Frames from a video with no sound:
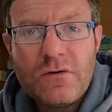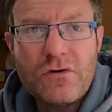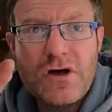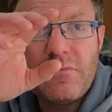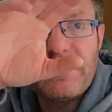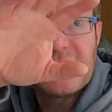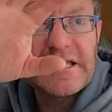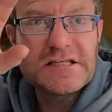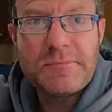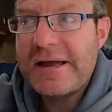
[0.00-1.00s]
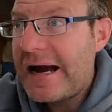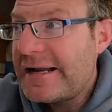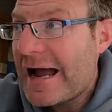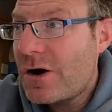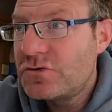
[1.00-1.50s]
It's literally
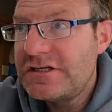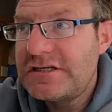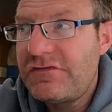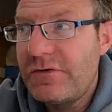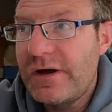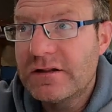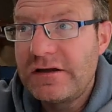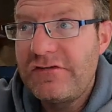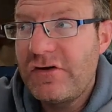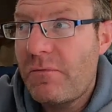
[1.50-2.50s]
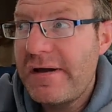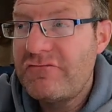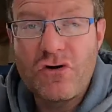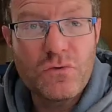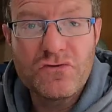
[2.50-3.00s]
behind houses, if you will. If you're on
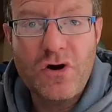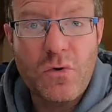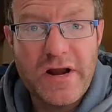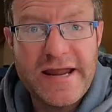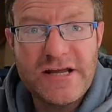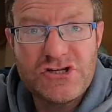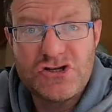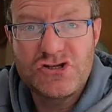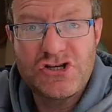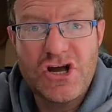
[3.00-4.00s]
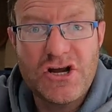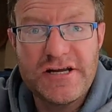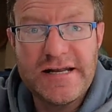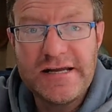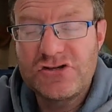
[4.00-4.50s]
main road, you won't know it here till you just
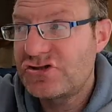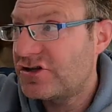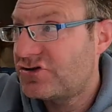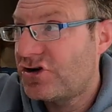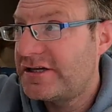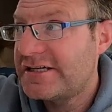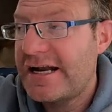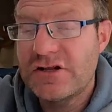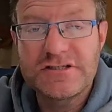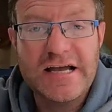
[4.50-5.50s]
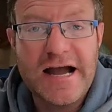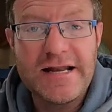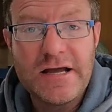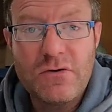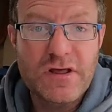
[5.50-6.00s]
turned in. It's just on a tiny little
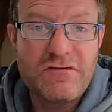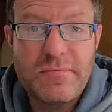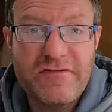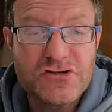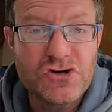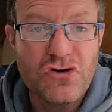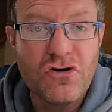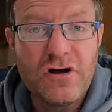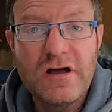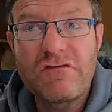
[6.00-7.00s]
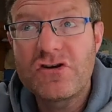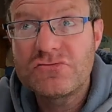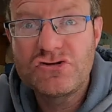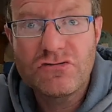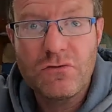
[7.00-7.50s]
sign. I'll give you a bit of a tour. I've got
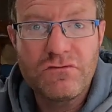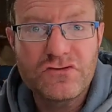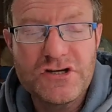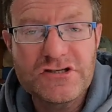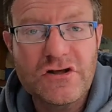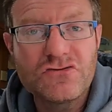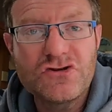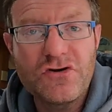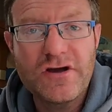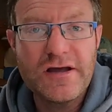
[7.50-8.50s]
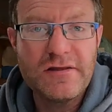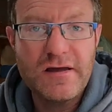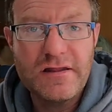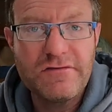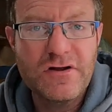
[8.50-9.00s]
some drone footage I'll show you
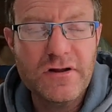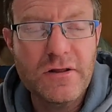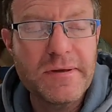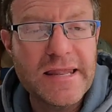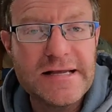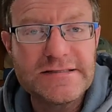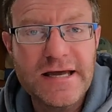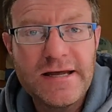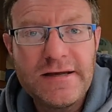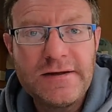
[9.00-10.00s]
in the video a little bit later